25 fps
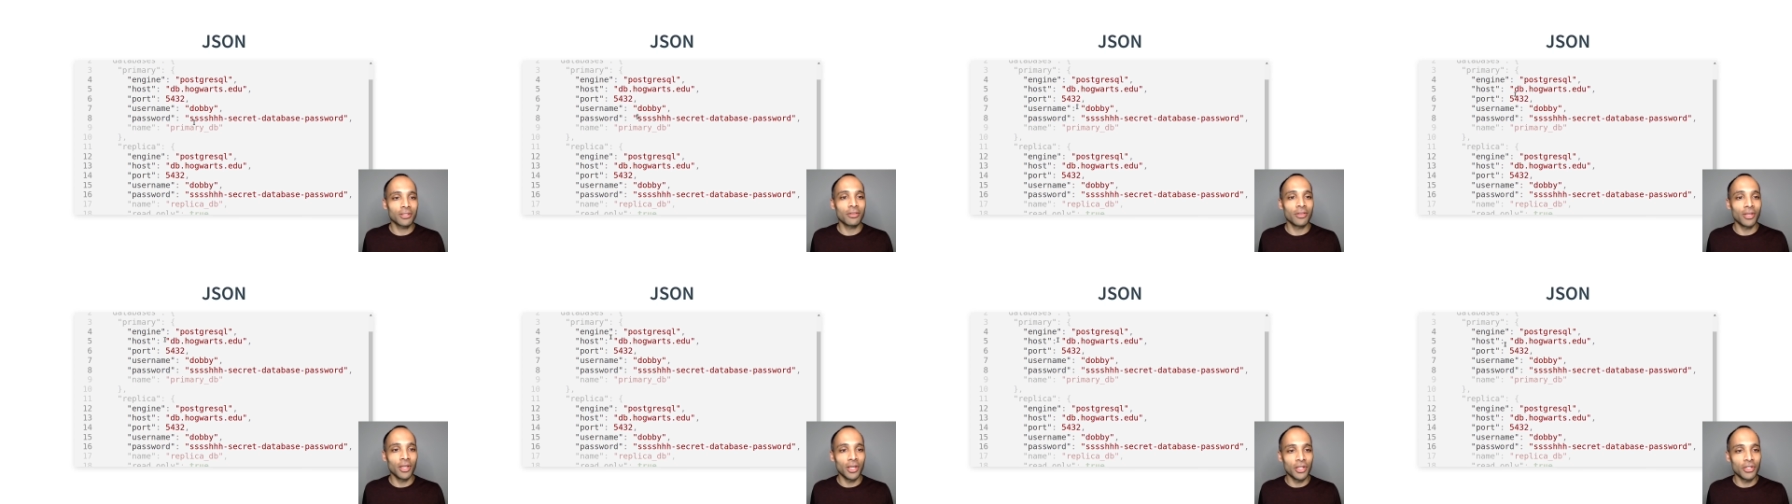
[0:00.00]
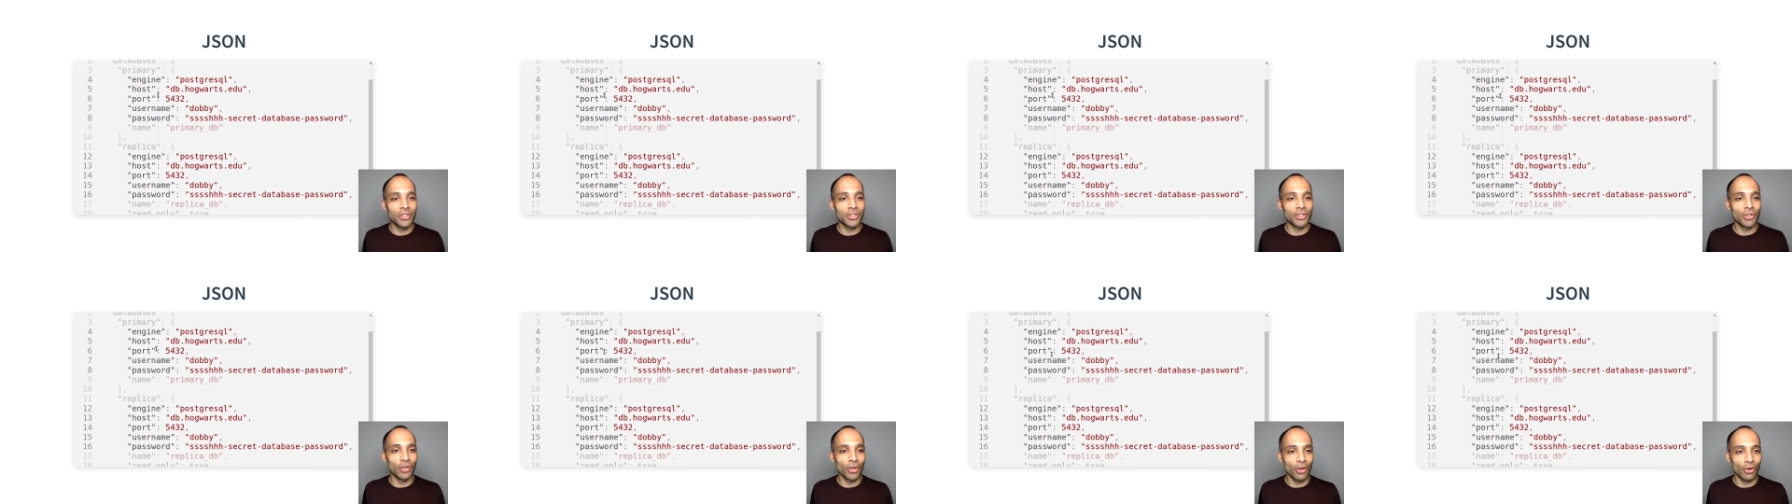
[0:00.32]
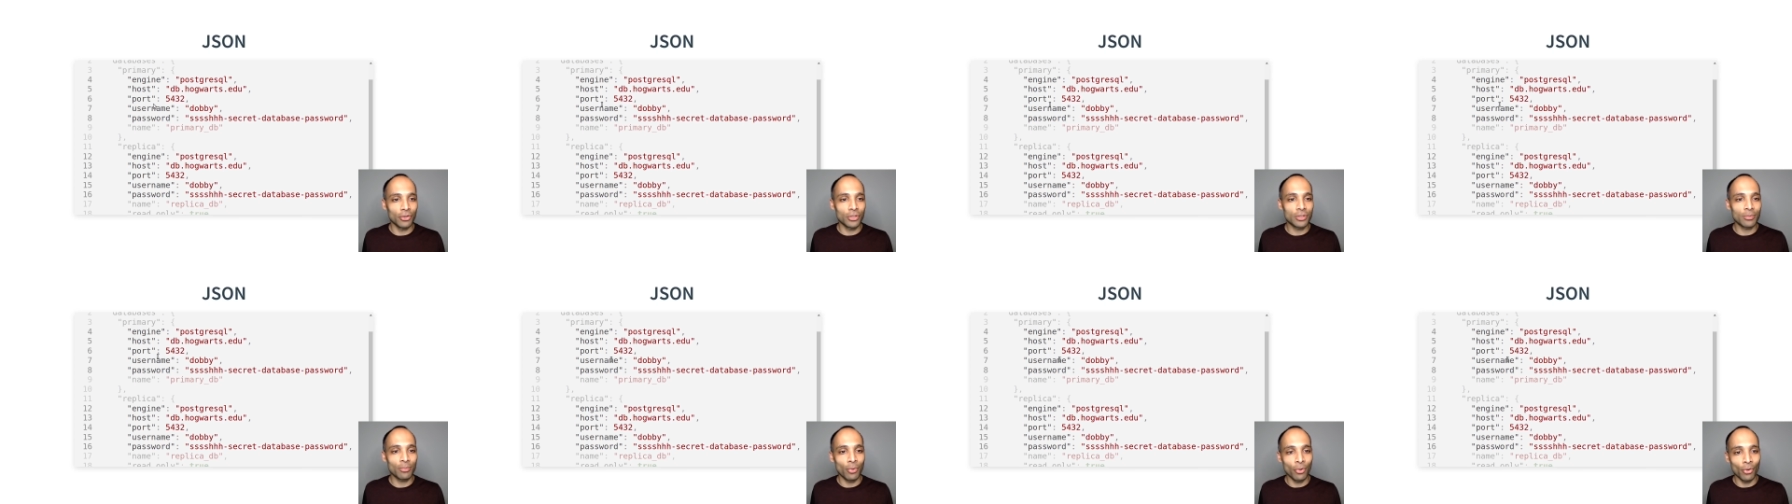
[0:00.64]
The engine
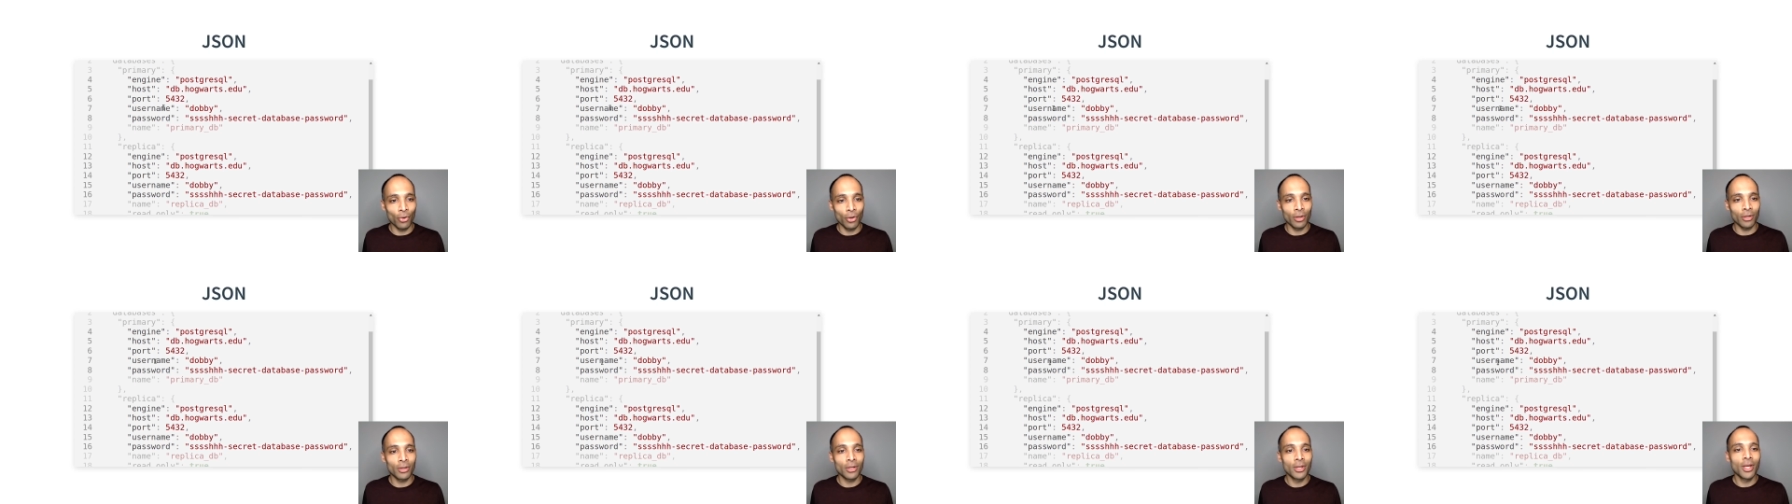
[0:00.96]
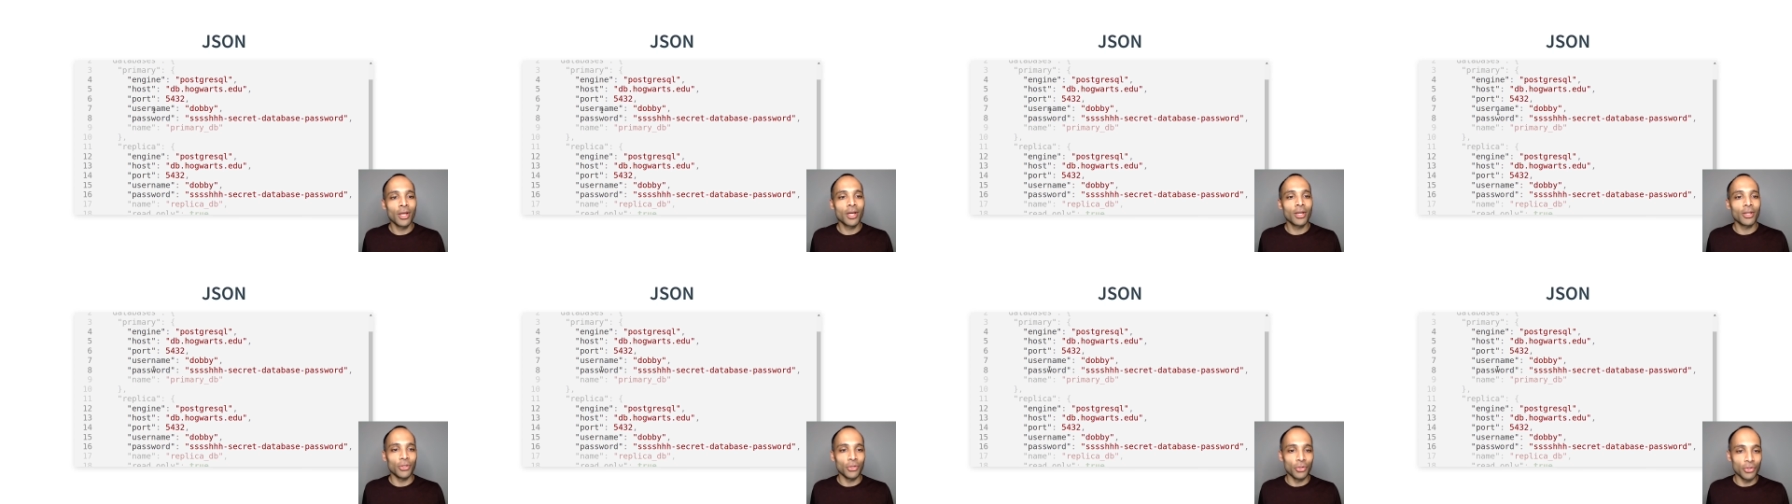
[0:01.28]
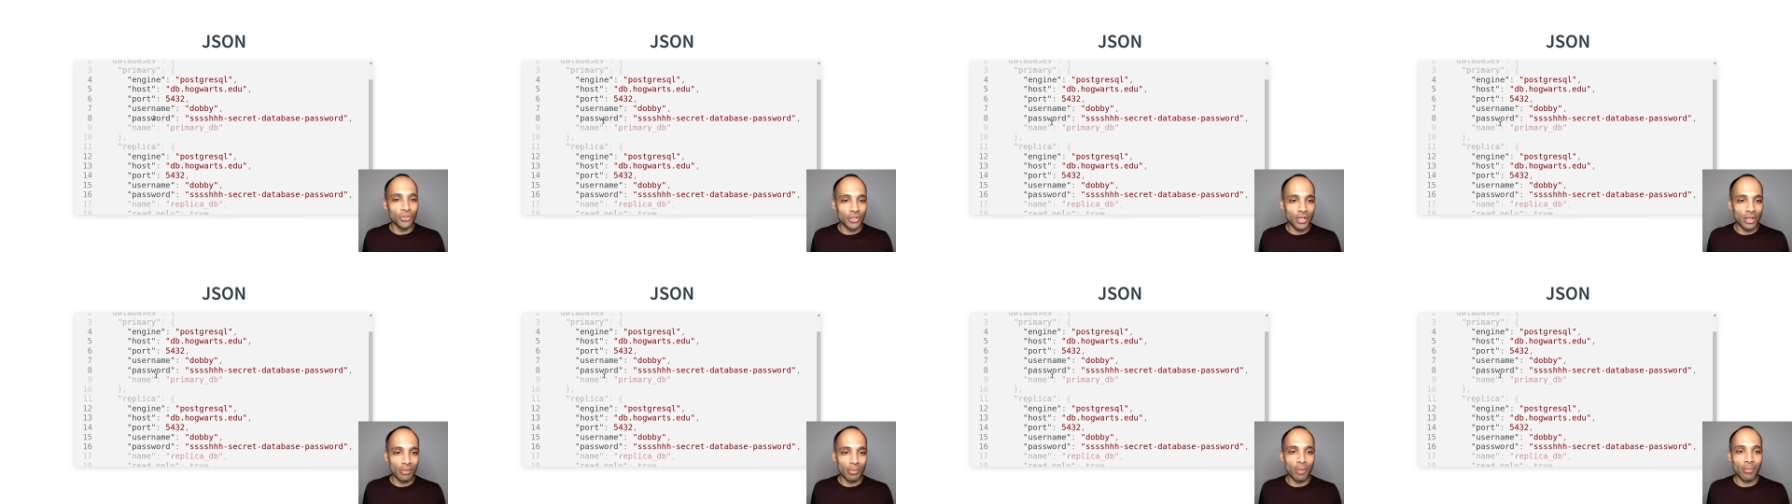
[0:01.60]
host, port,
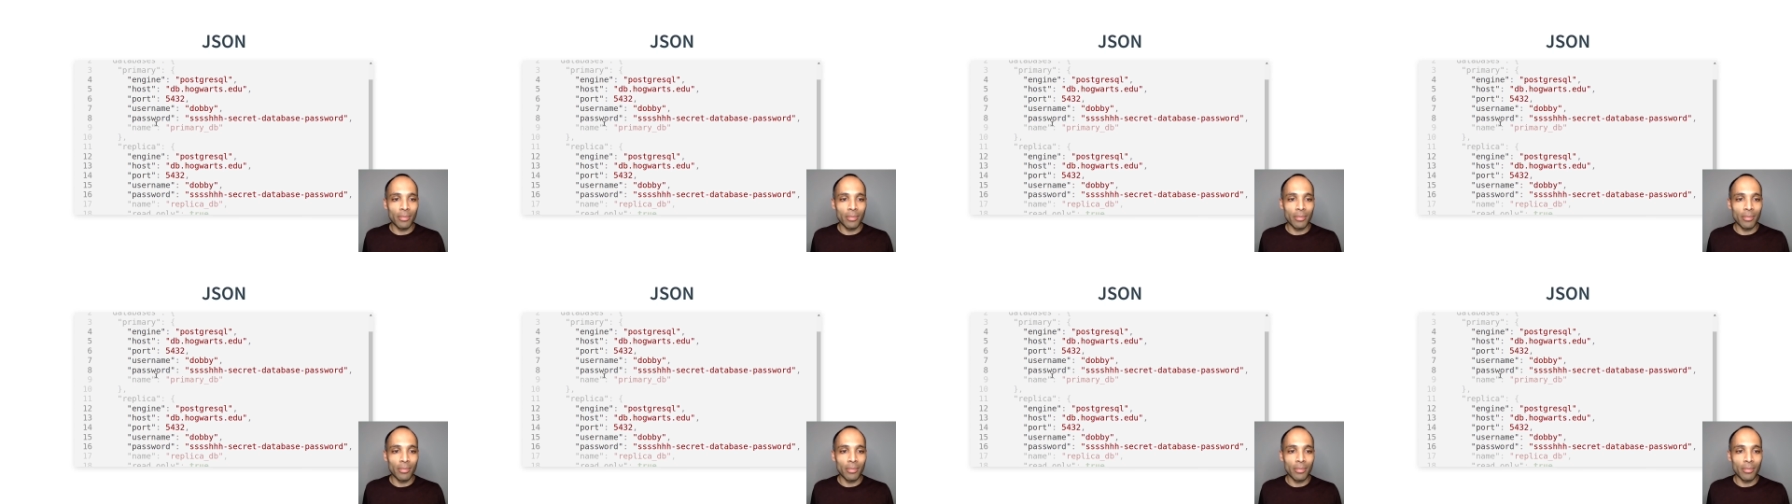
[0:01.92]
username,